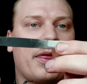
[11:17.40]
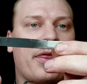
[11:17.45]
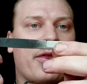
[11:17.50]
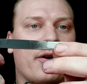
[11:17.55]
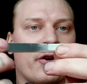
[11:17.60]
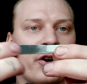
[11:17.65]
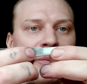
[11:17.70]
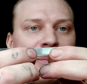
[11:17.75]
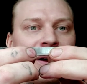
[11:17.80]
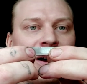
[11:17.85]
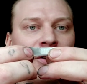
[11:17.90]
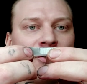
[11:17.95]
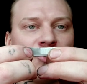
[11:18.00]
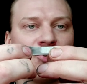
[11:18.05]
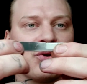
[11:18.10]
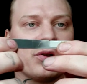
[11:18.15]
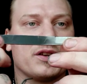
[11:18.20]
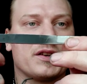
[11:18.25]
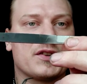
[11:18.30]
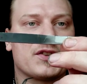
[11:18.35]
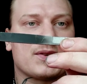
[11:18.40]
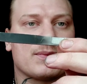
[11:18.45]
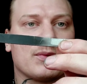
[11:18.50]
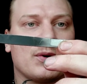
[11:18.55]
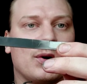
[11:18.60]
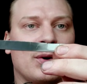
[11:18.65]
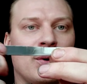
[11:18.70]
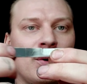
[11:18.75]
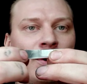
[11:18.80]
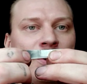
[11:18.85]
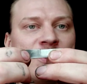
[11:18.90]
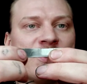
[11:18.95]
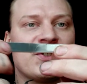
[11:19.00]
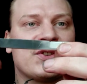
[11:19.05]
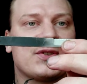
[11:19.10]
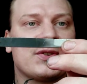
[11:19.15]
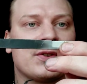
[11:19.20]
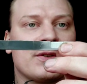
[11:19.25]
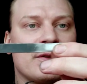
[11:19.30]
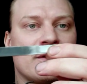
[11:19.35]
thought about drilling some
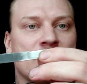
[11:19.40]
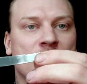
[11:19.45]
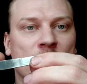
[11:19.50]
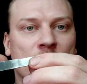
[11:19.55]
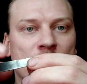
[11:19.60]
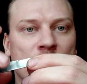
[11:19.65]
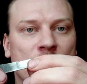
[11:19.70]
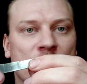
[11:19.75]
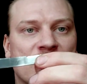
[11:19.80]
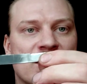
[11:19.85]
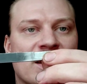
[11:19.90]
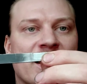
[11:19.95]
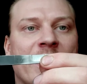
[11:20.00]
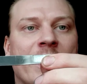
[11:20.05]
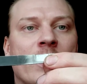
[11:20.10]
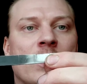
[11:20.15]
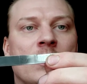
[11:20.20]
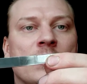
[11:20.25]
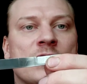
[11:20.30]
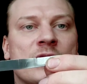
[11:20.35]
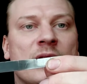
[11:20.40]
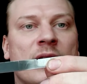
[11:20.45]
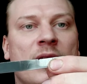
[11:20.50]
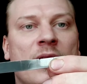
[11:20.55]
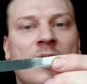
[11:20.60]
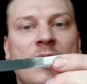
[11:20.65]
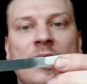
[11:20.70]
holes to do scales,